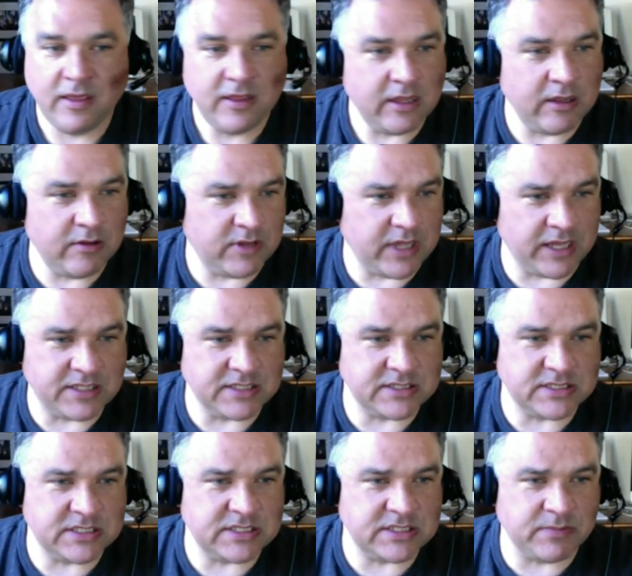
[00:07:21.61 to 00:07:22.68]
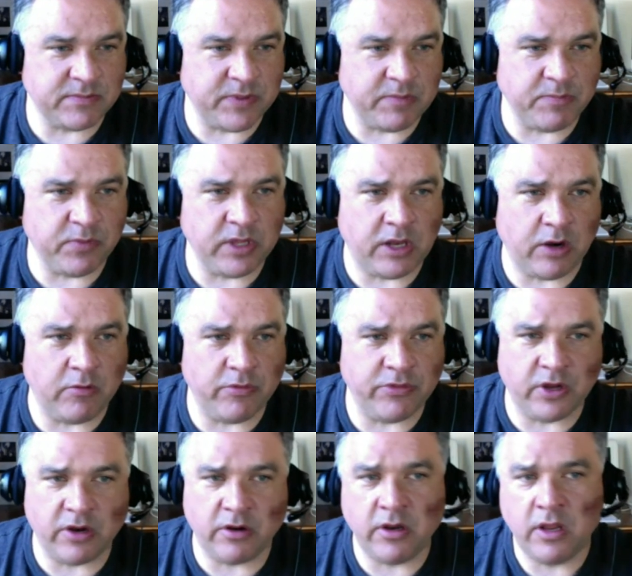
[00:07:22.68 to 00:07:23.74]
You get to see some people, you
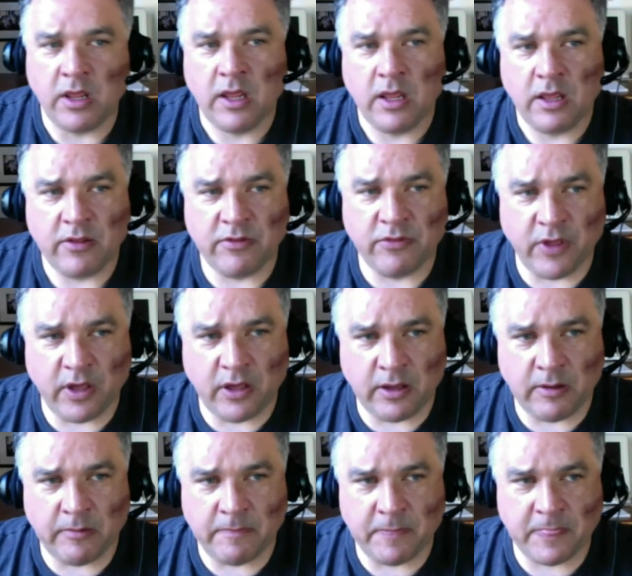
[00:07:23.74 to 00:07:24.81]
know, the